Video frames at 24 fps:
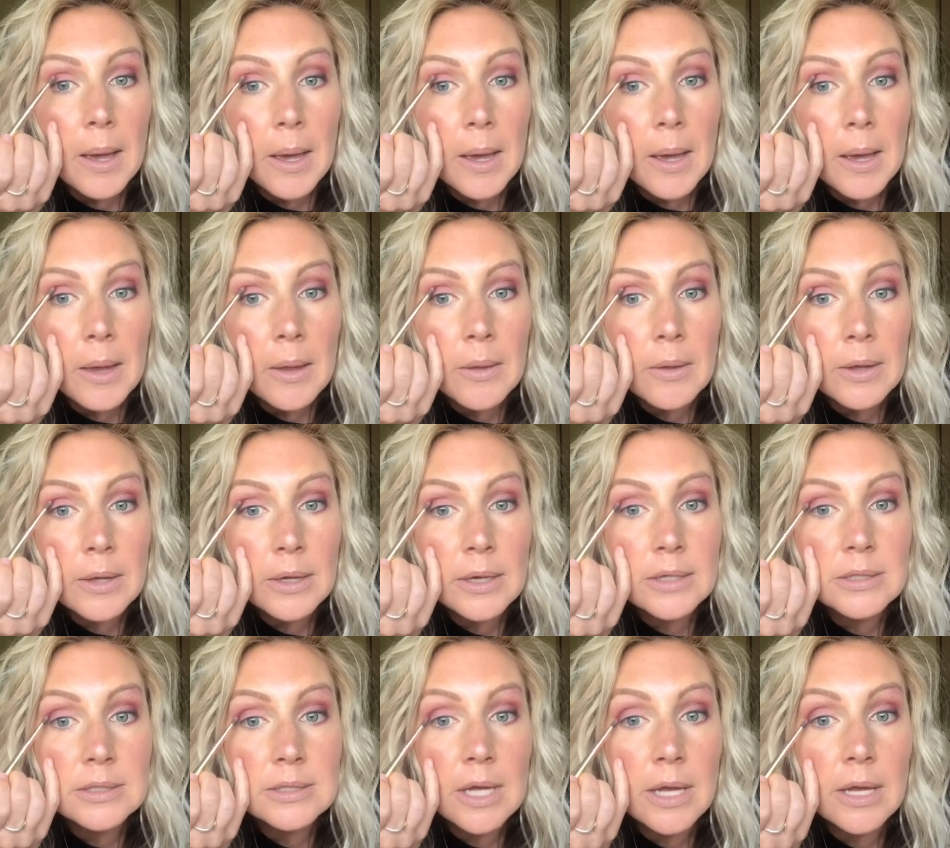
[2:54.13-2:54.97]
And like I
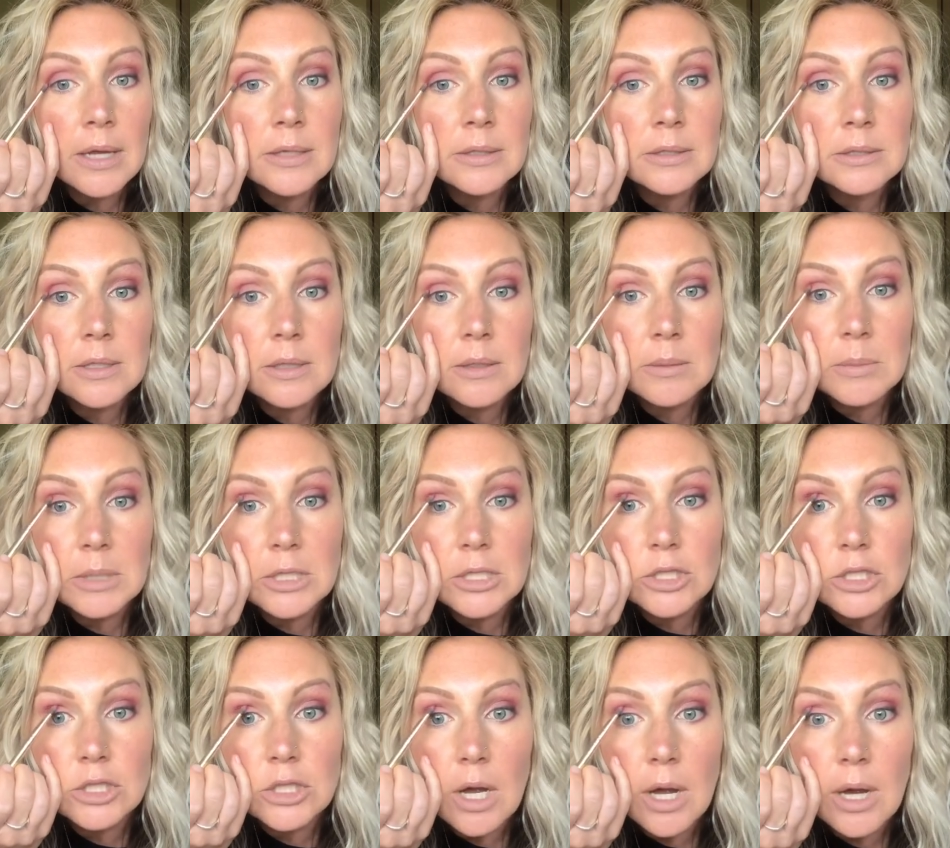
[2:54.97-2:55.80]
said, it's gonna be
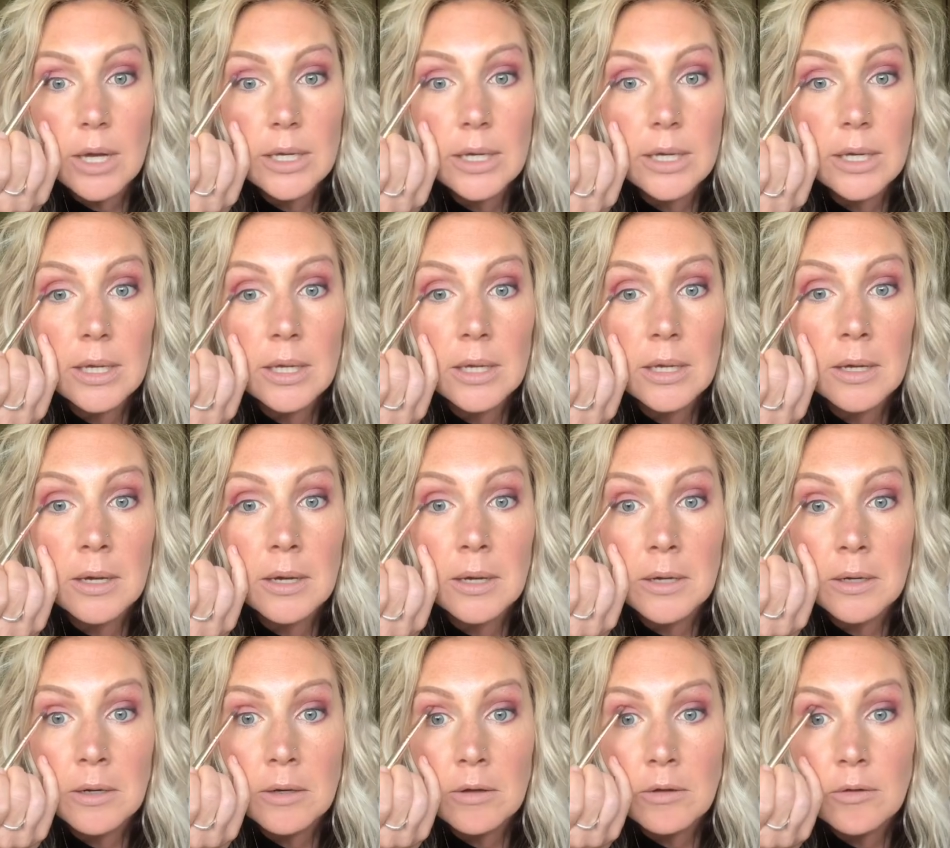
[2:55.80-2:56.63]
shocking
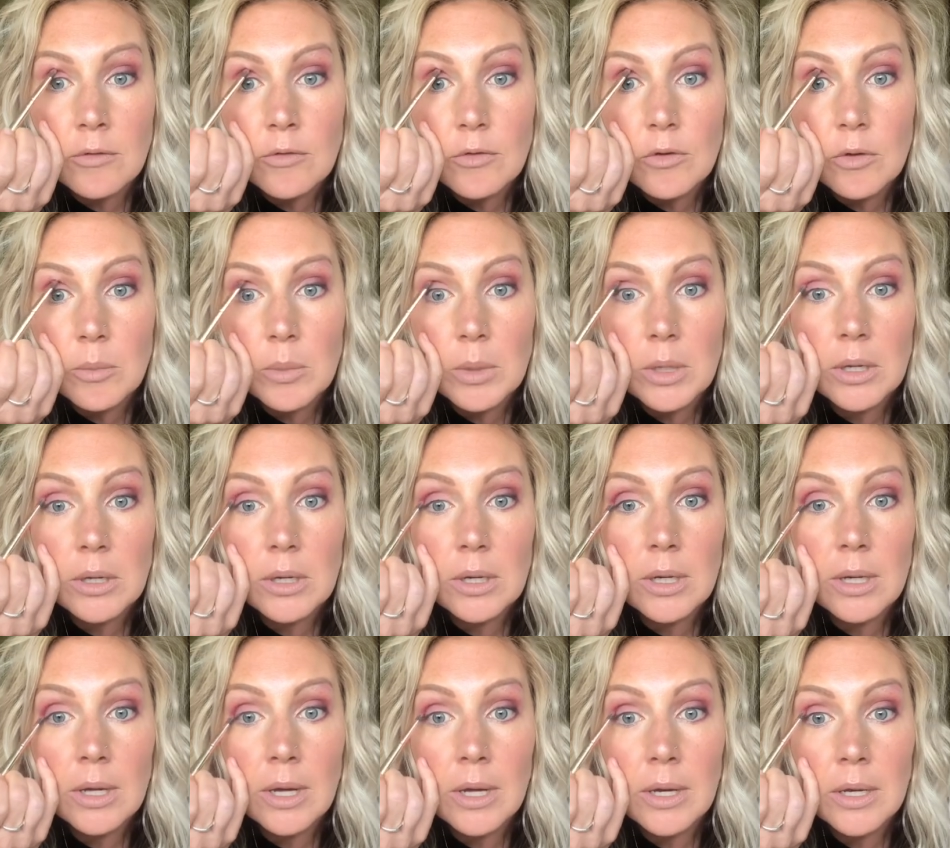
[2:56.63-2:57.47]
kind of, but you're
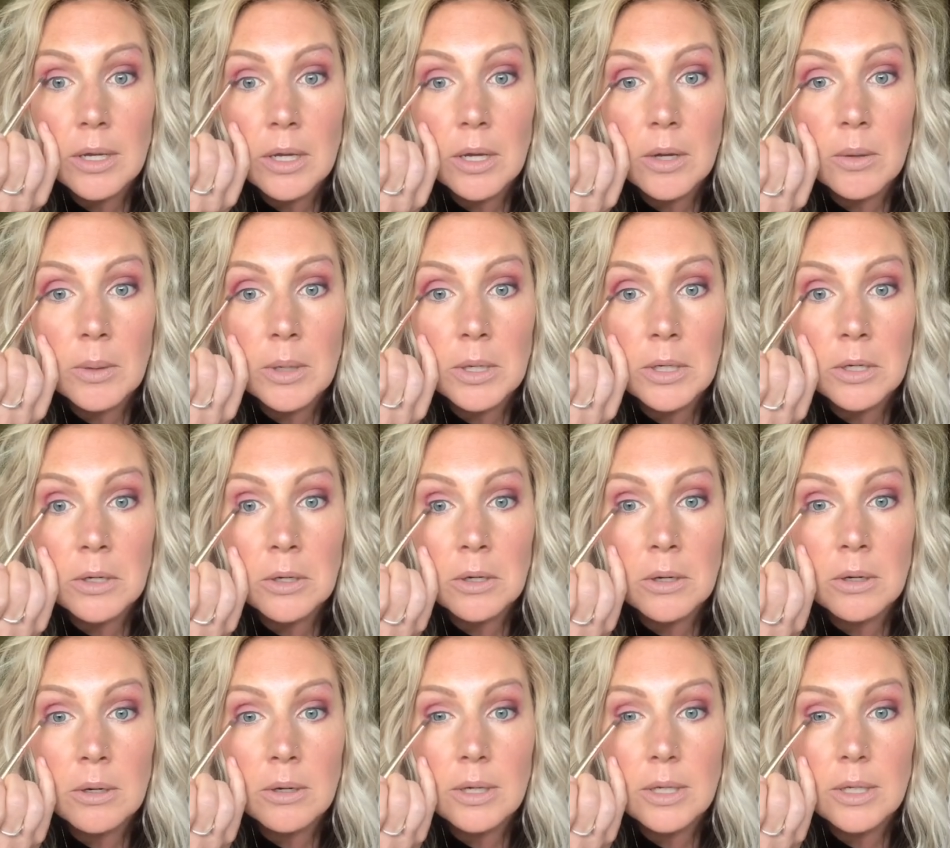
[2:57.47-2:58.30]
gonna kind of go in your
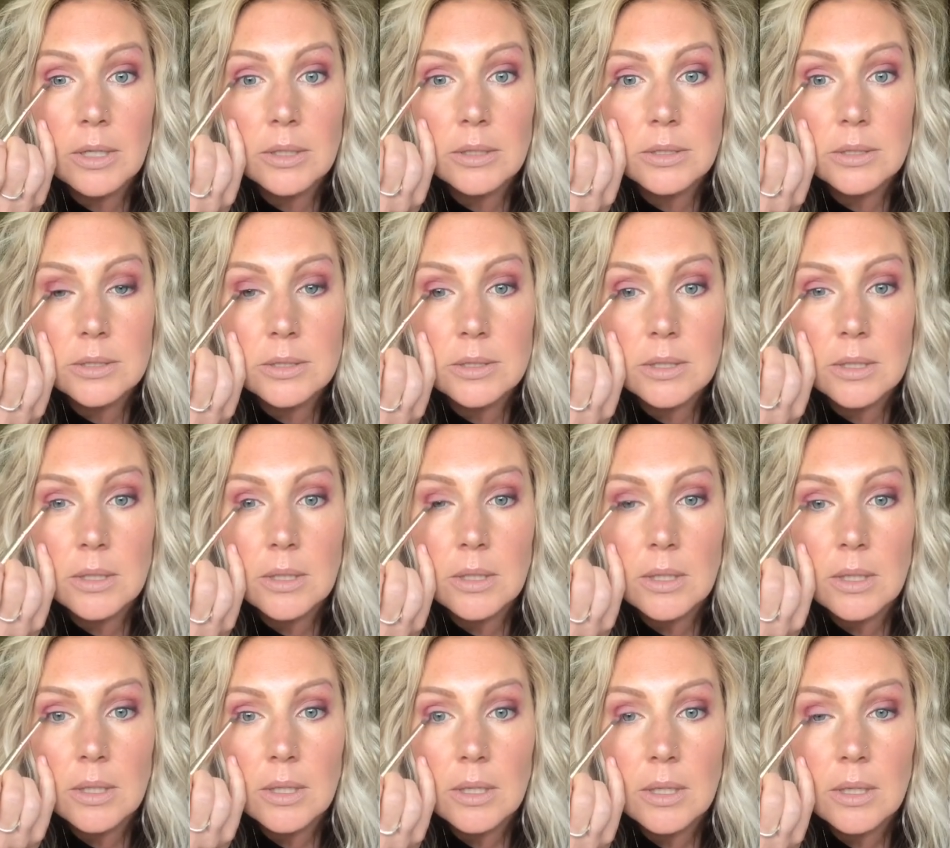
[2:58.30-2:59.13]
crease,
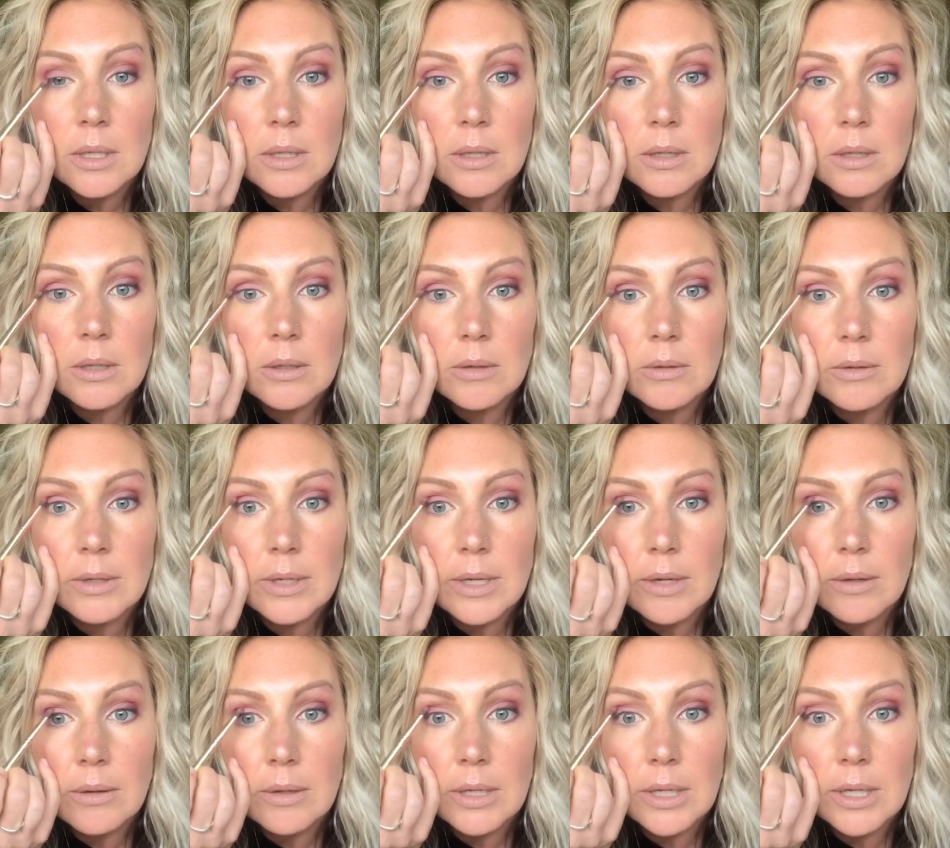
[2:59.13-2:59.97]
a little
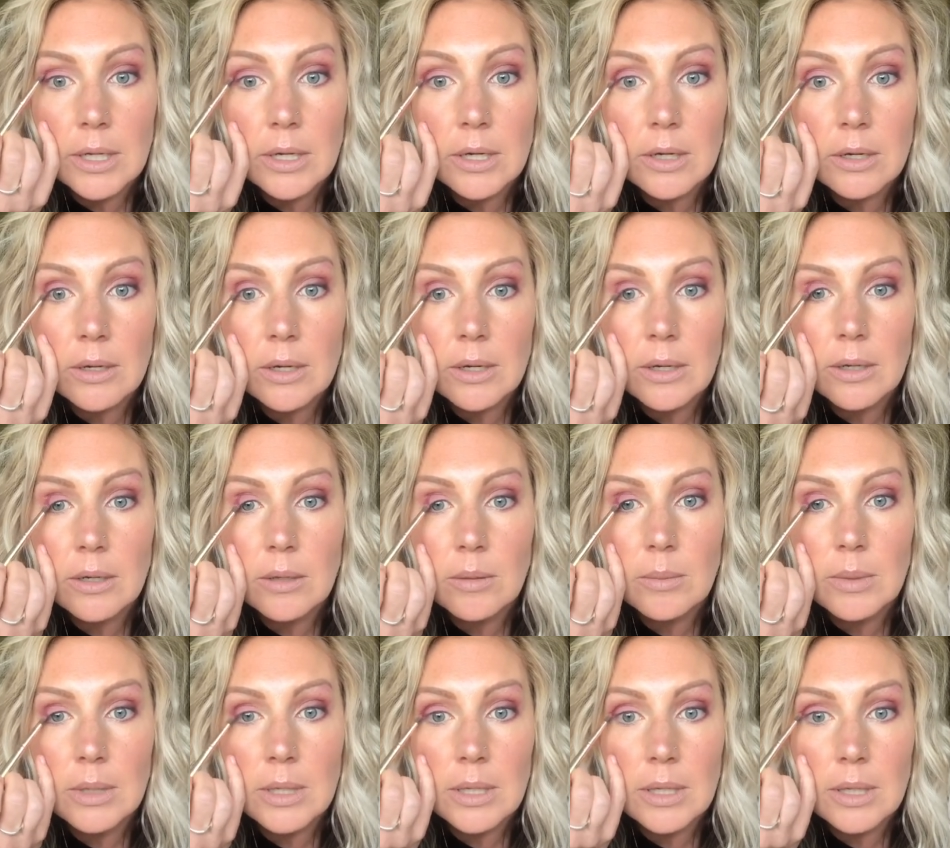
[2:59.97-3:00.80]
down here, kind of
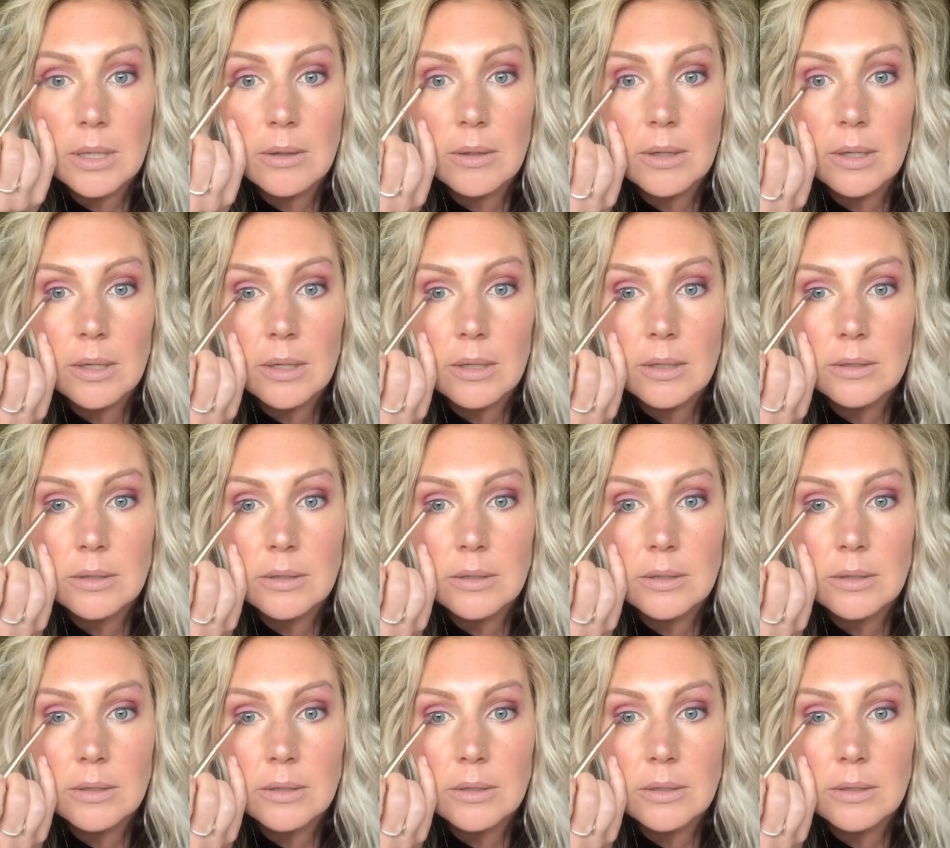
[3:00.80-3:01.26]
making like a